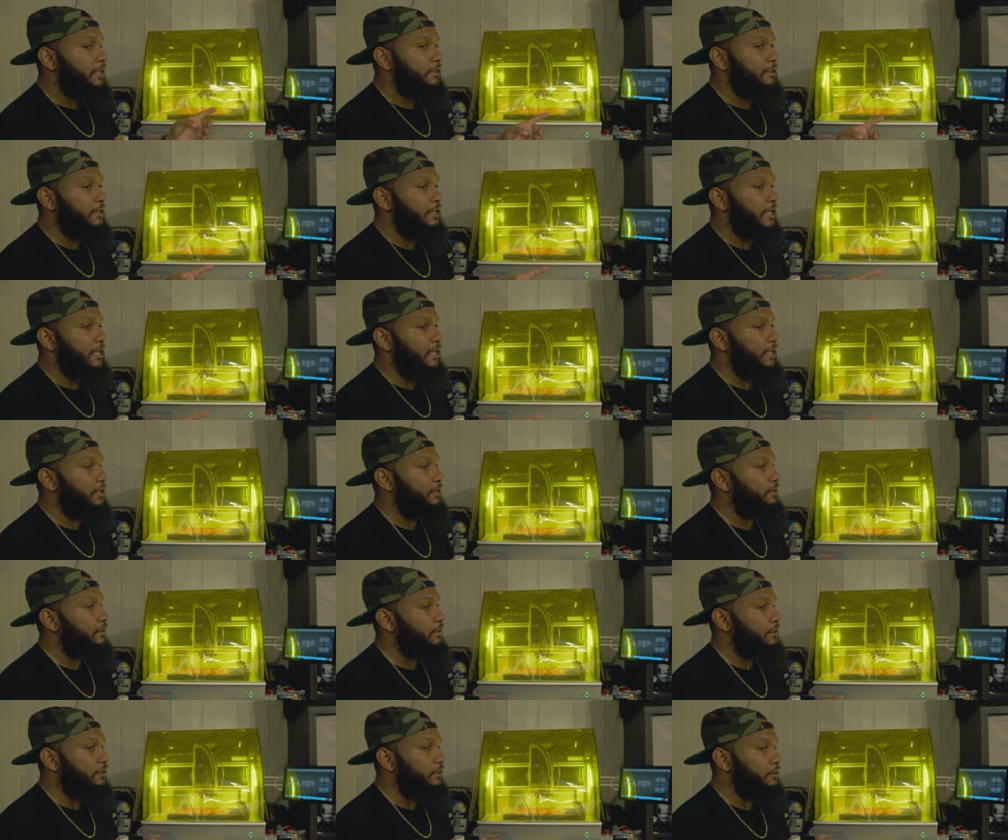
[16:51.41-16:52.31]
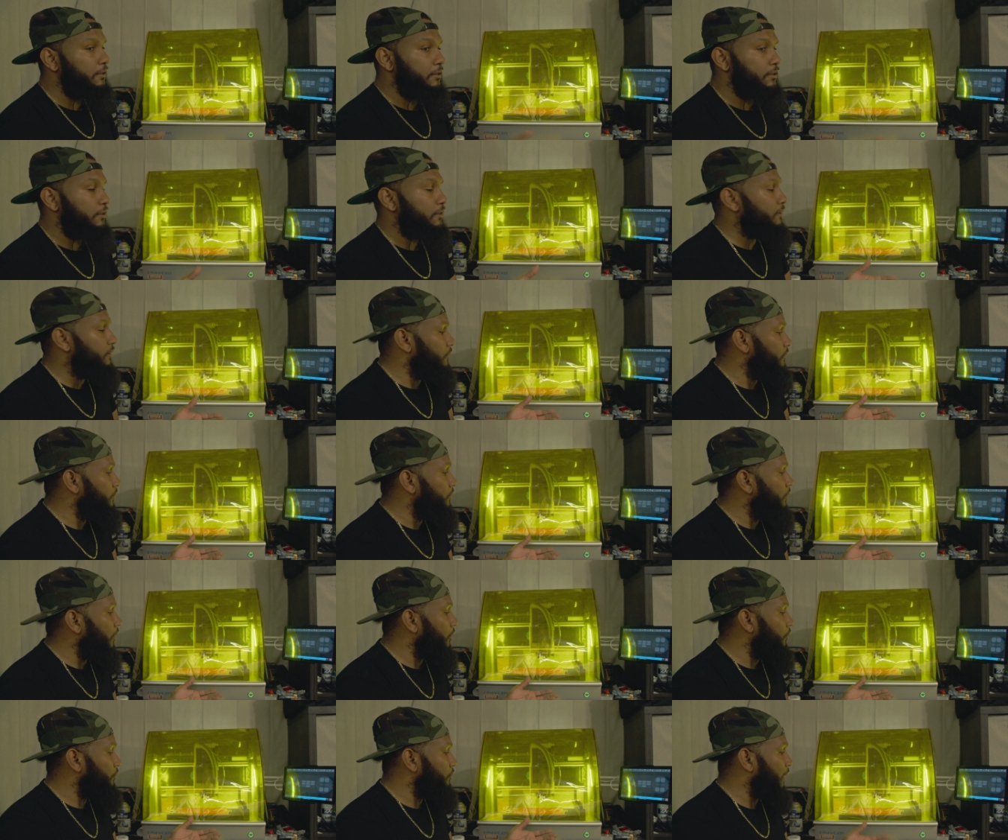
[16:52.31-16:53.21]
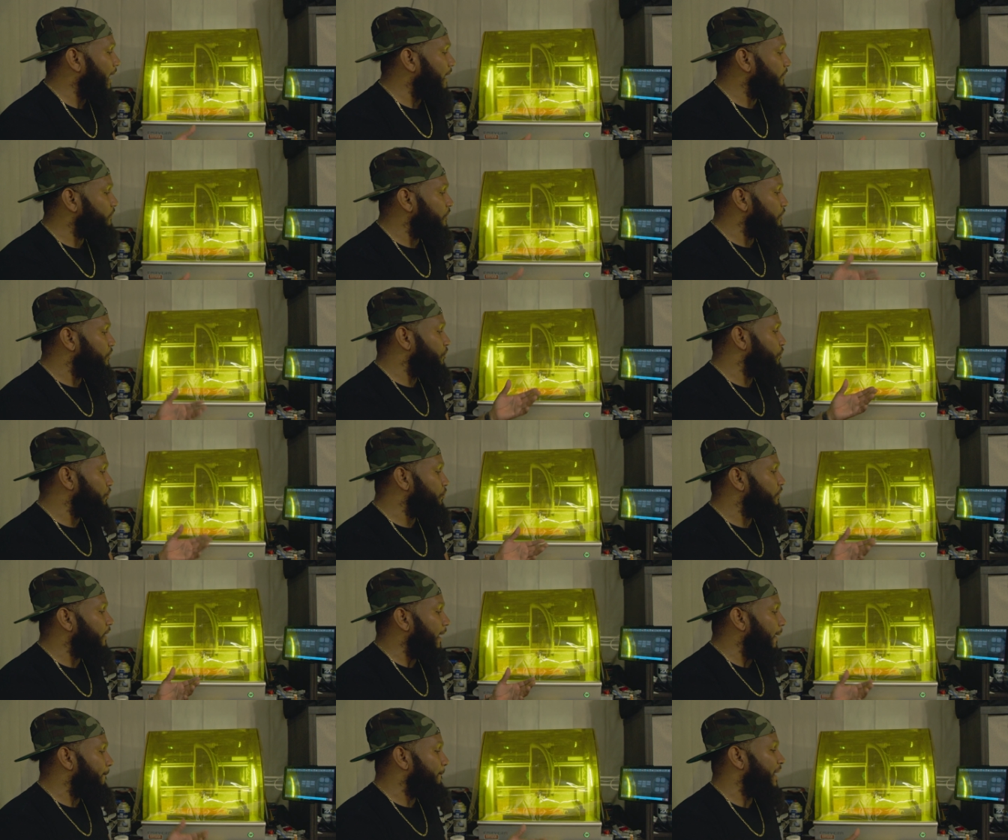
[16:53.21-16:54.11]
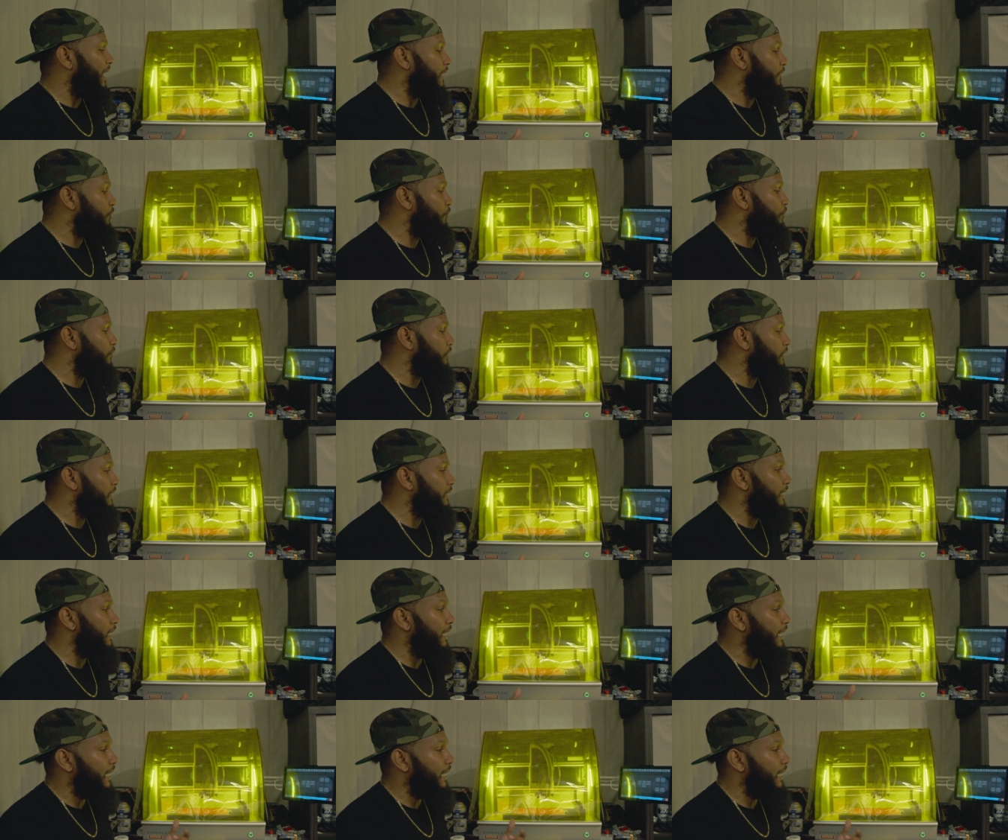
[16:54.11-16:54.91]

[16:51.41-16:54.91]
then you have to do that manually.